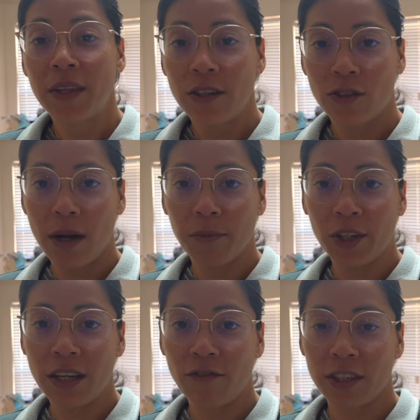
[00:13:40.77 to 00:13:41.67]
So I'm
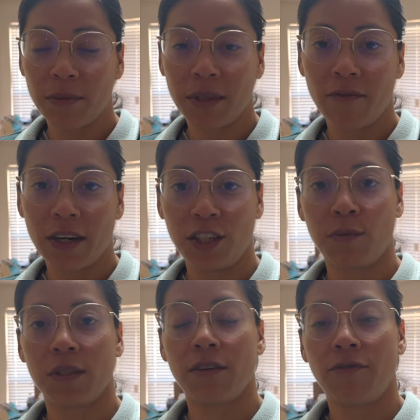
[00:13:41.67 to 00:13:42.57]
looking for something very
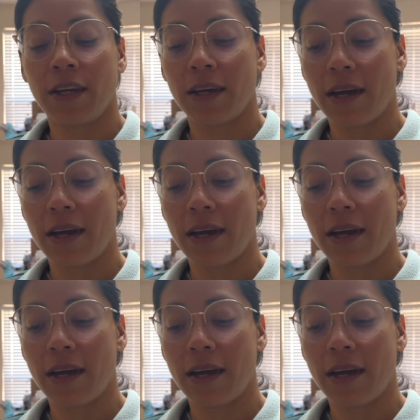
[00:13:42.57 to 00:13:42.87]
specific